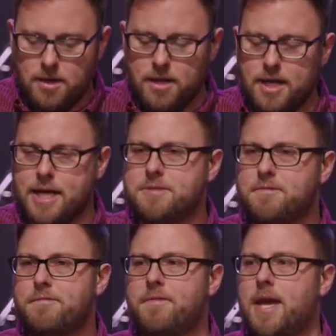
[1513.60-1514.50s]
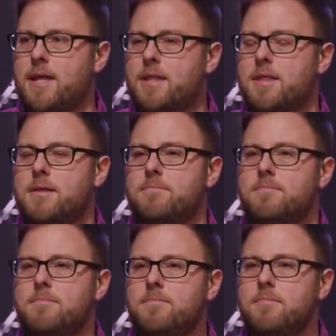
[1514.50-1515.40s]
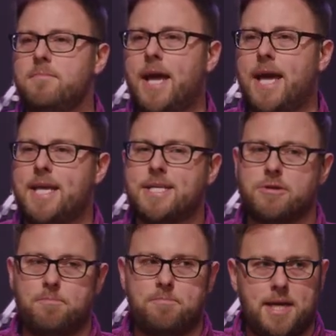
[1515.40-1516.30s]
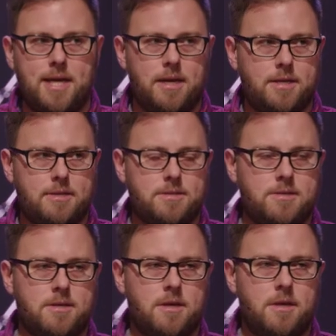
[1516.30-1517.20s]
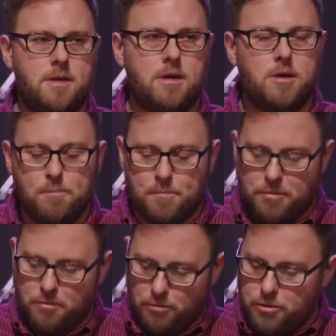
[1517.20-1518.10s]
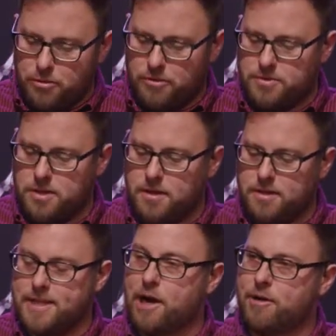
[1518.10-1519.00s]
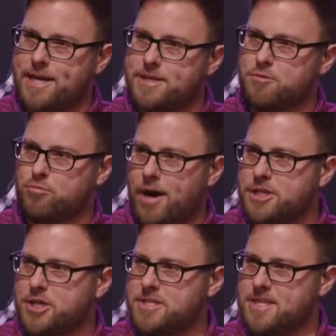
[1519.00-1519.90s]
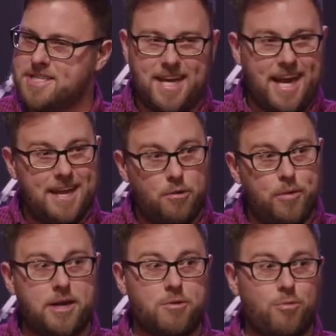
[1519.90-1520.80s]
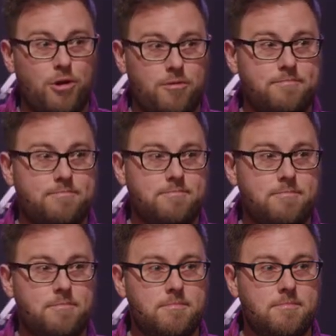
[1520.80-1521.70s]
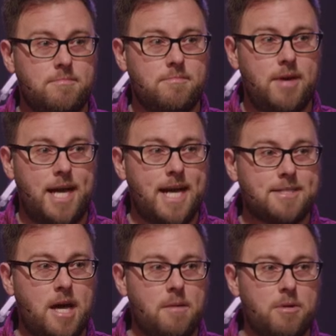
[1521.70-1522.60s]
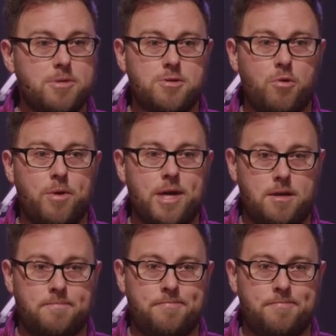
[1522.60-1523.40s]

His faith and his obedience proved there is righteousness in a wicked world. At that time, it was so wicked.